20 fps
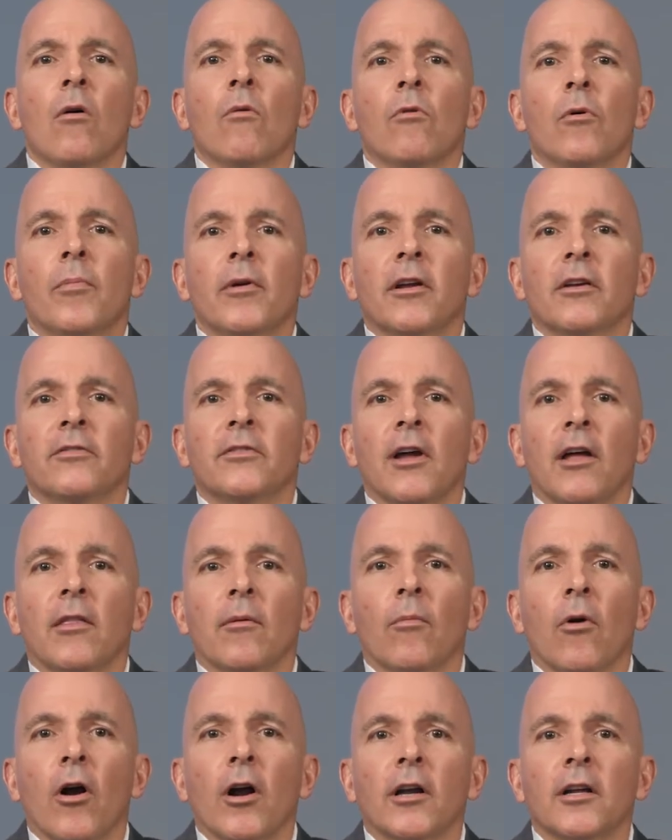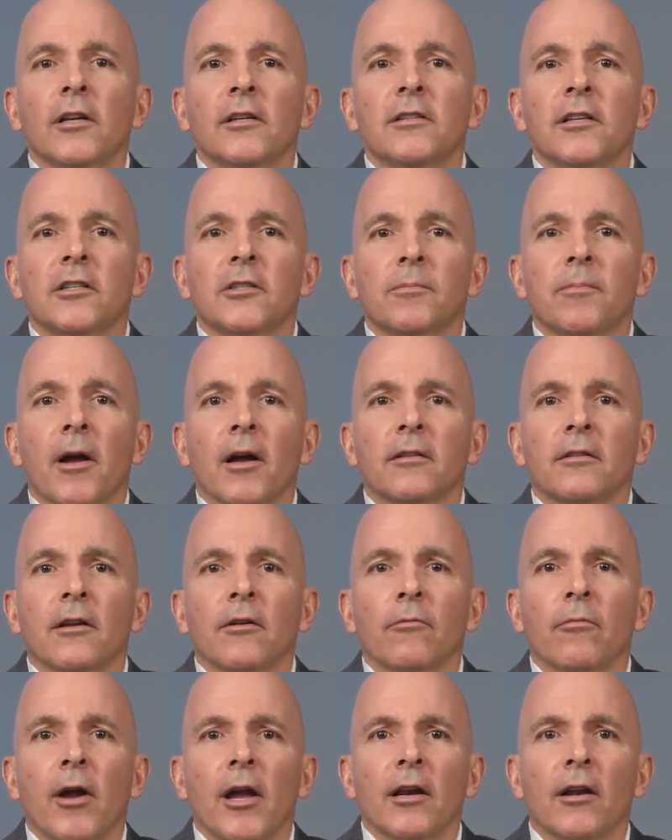Well, because now the market is
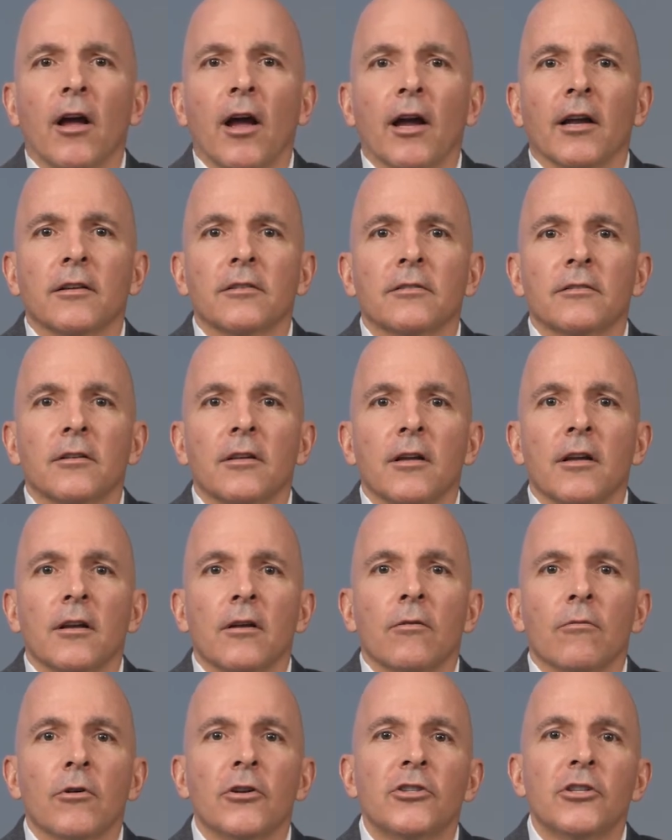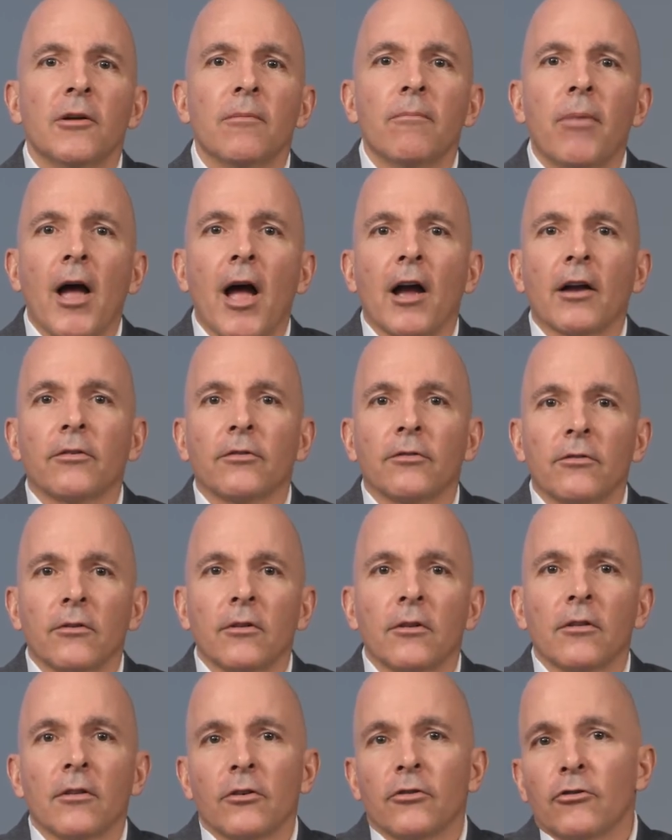expecting rate hikes, which impacts
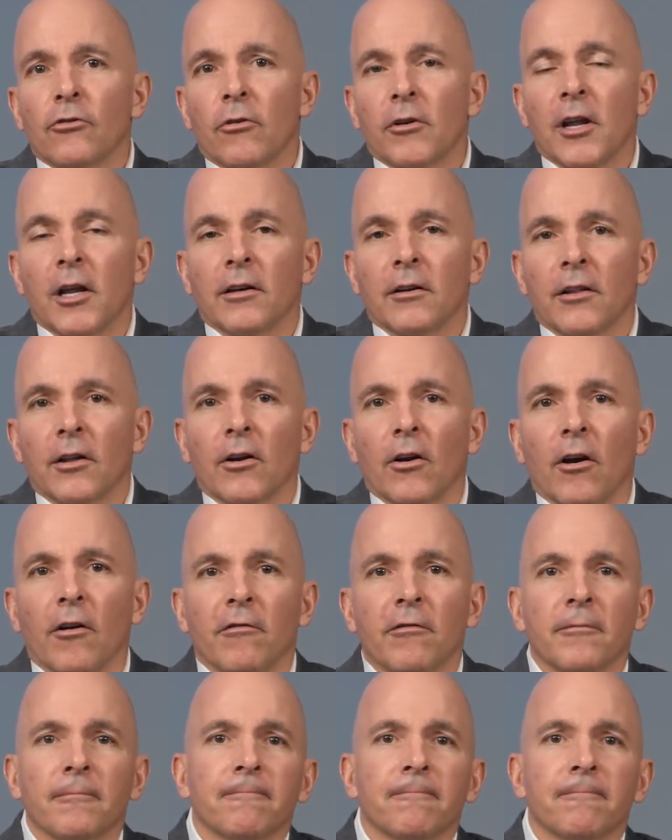the short end of the curve.